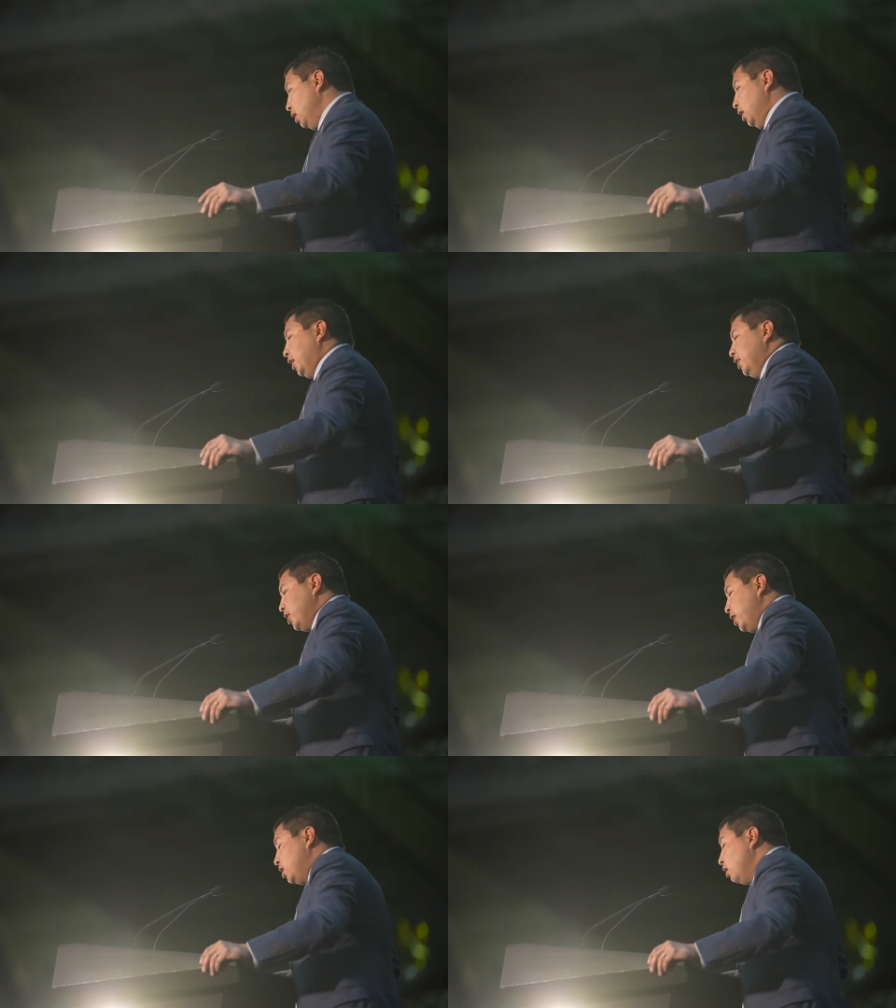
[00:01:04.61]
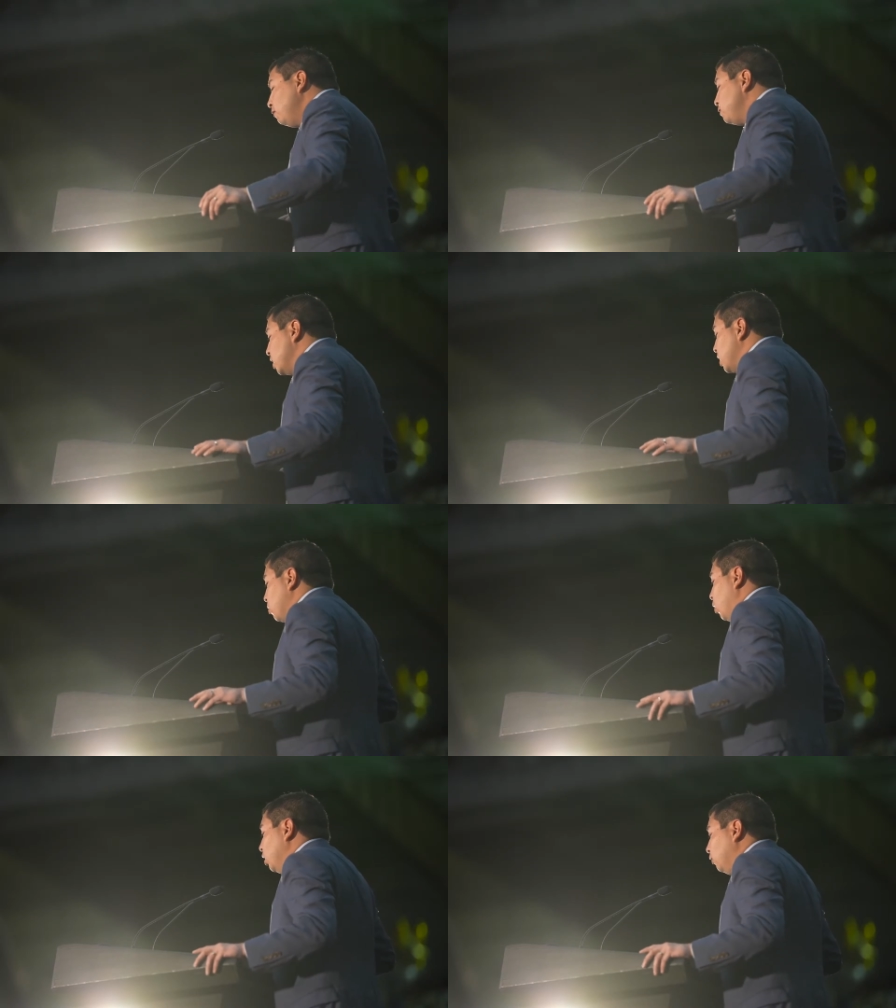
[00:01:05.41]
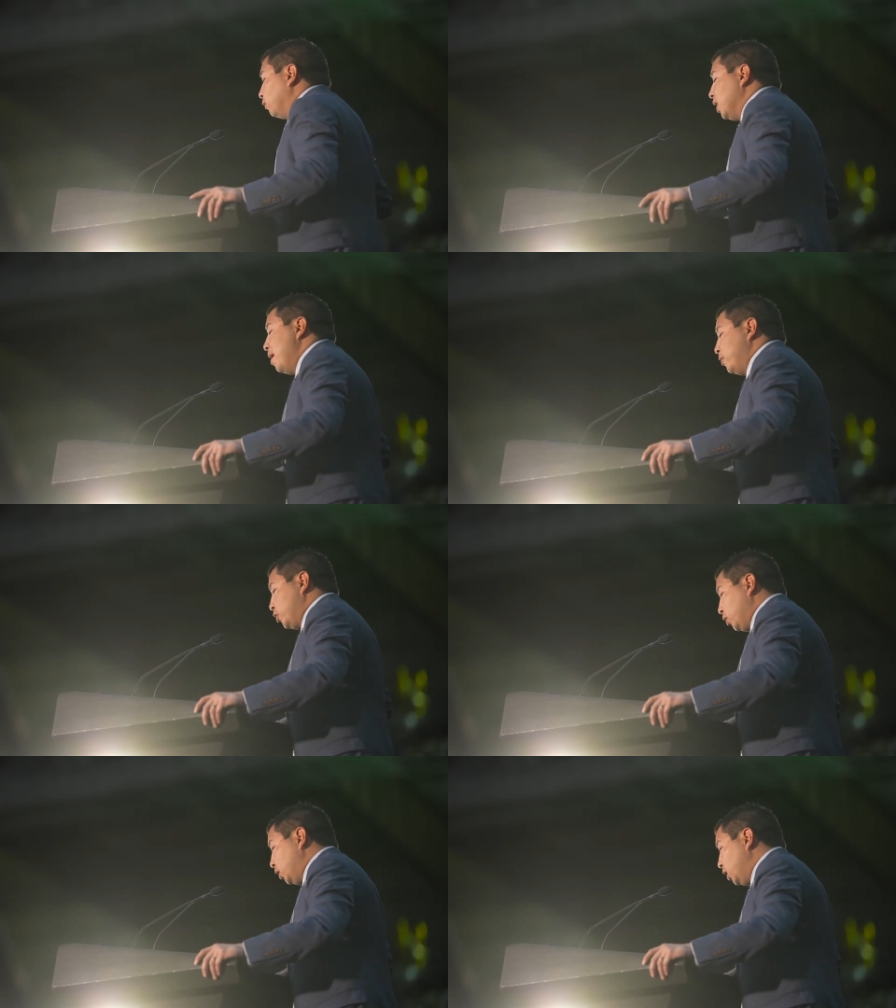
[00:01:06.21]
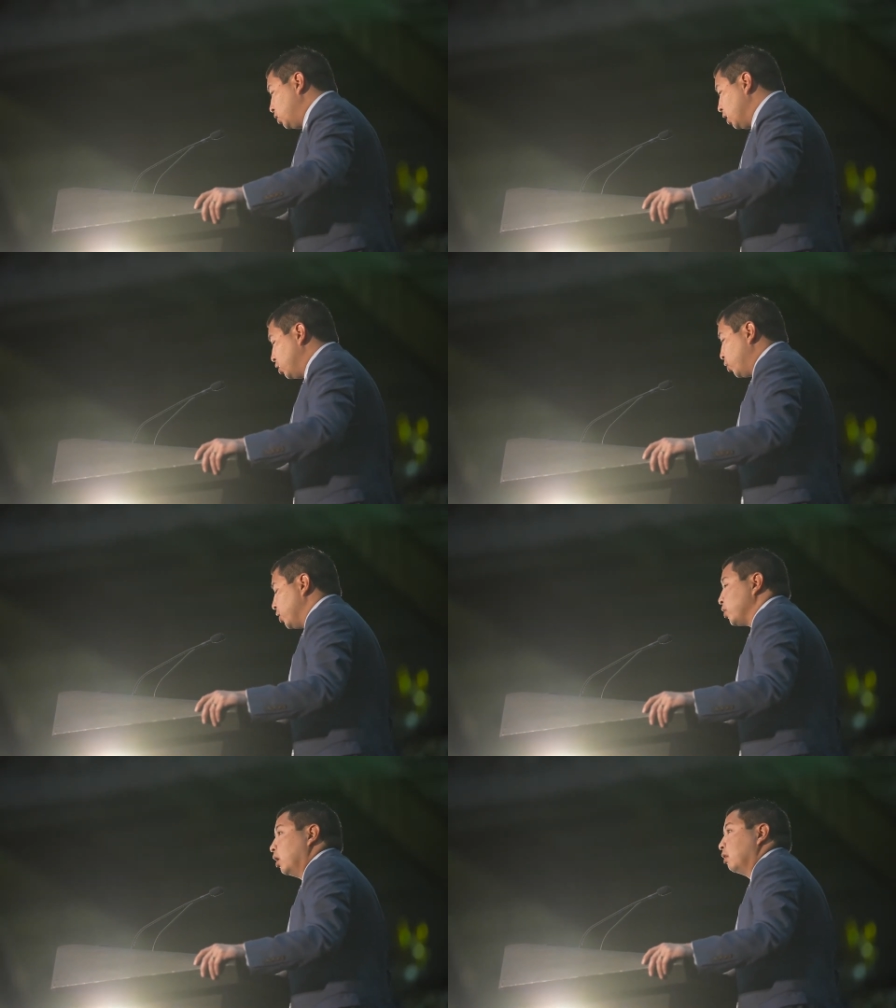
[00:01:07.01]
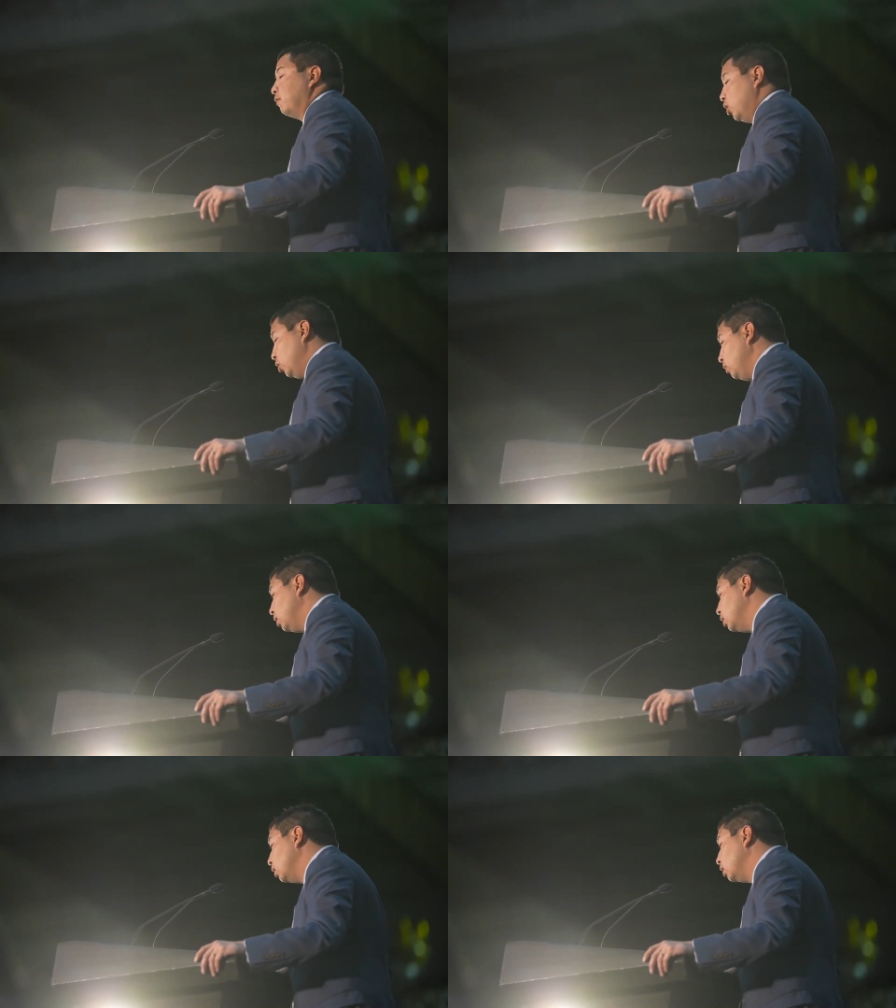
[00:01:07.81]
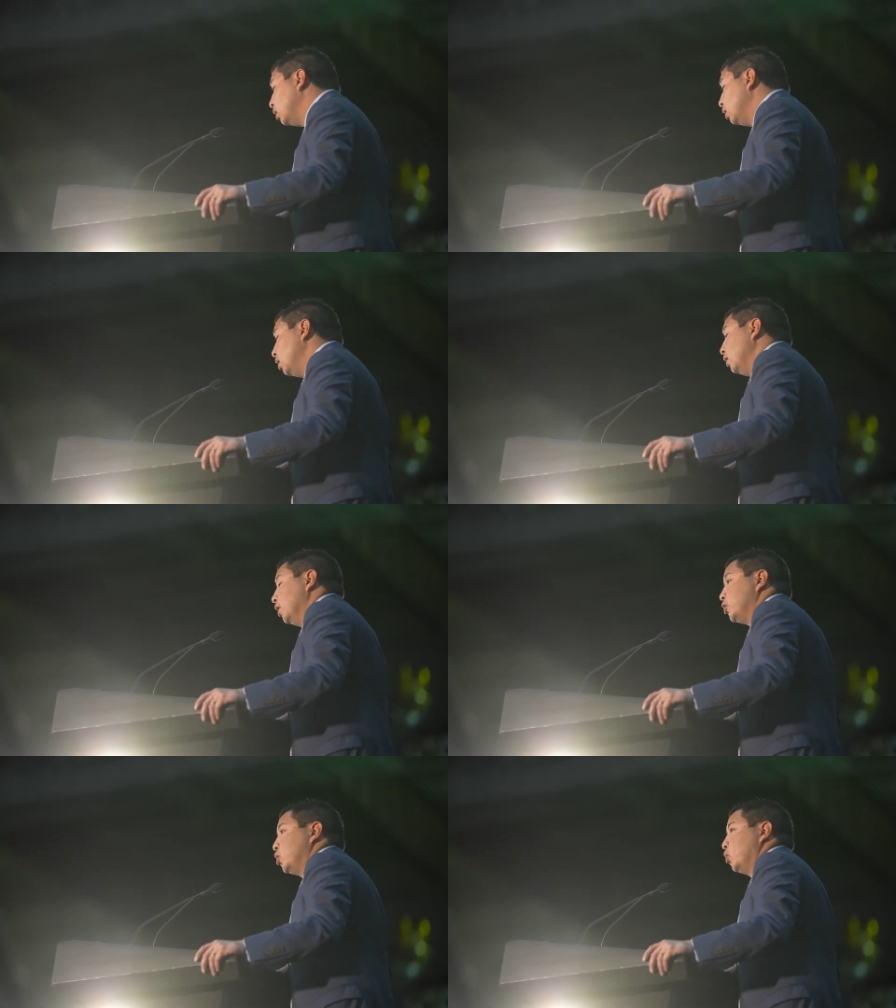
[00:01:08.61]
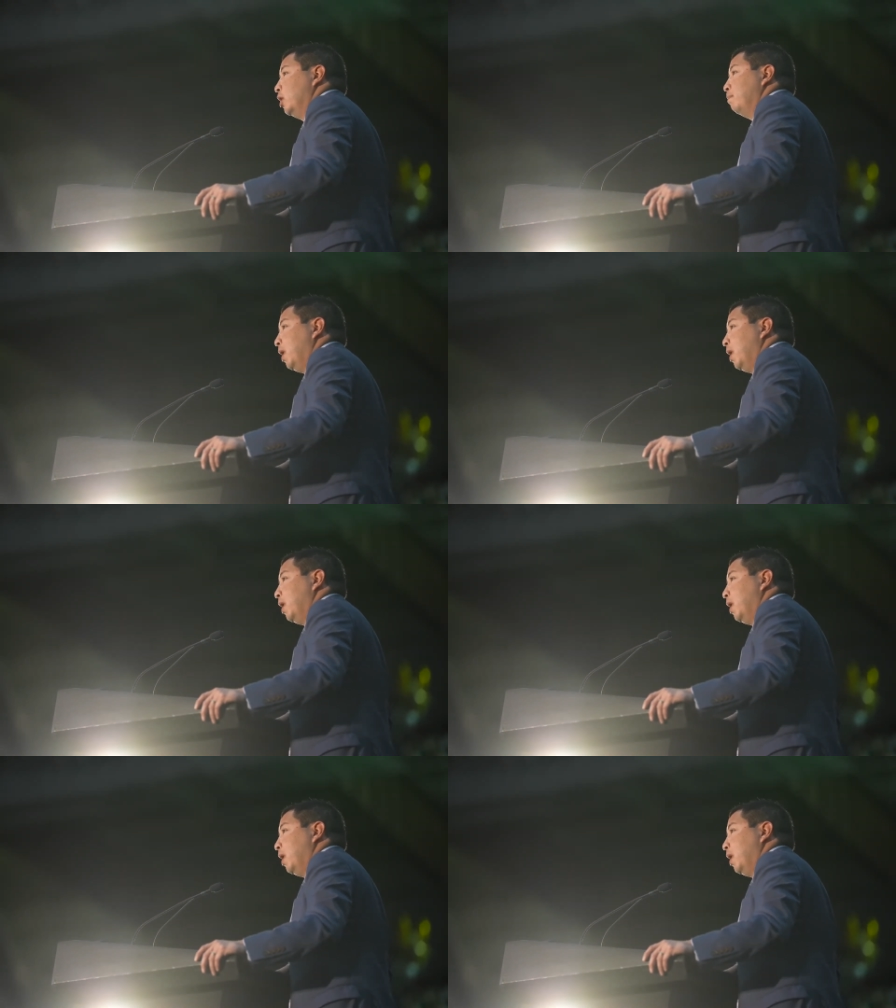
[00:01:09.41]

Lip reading: It is a gift and a wonderful opportunity to address all of you, the student